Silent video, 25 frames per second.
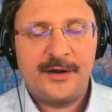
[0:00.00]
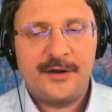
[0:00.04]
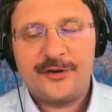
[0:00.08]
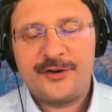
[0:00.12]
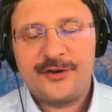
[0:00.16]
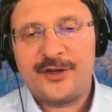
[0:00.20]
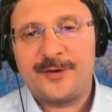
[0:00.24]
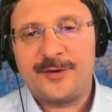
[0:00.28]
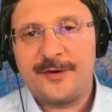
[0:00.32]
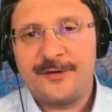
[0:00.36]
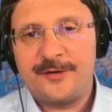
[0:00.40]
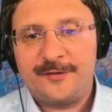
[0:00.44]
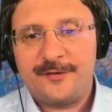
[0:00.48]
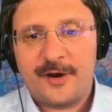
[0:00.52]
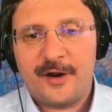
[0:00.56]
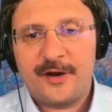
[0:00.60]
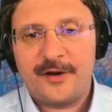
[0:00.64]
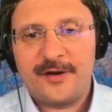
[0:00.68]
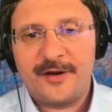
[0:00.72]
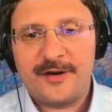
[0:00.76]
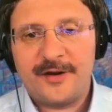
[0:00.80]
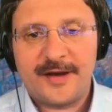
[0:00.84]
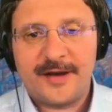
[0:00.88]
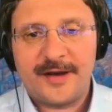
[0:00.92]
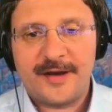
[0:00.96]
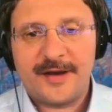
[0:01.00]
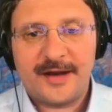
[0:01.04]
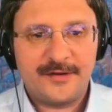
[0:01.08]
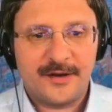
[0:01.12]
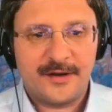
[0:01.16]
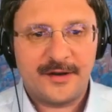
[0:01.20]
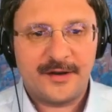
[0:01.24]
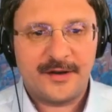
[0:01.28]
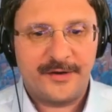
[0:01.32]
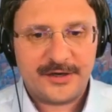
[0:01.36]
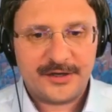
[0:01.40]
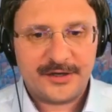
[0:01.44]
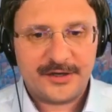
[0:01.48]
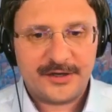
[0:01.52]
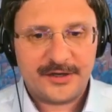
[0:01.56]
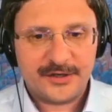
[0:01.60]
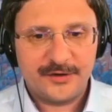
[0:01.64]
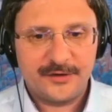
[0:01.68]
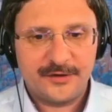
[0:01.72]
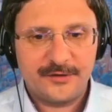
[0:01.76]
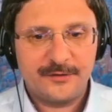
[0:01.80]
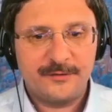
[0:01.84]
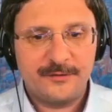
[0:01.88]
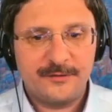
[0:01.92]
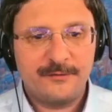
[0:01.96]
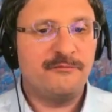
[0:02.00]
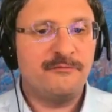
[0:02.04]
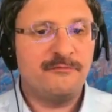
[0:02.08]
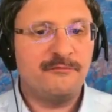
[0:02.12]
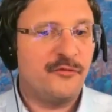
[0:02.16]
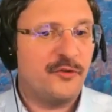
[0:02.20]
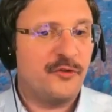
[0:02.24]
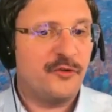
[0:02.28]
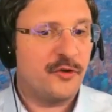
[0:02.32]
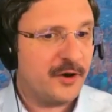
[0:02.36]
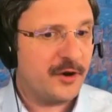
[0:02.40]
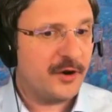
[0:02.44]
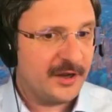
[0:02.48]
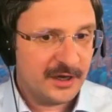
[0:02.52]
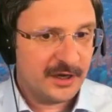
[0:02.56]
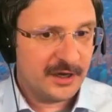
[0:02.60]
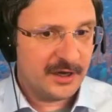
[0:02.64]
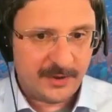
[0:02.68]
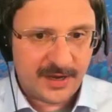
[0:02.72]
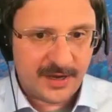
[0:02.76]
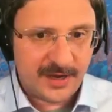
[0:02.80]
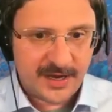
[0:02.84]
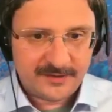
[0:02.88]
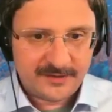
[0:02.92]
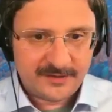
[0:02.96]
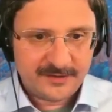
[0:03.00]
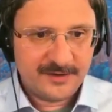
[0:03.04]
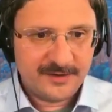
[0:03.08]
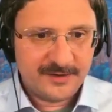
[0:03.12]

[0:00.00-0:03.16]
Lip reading: So we're following that direction for a little bit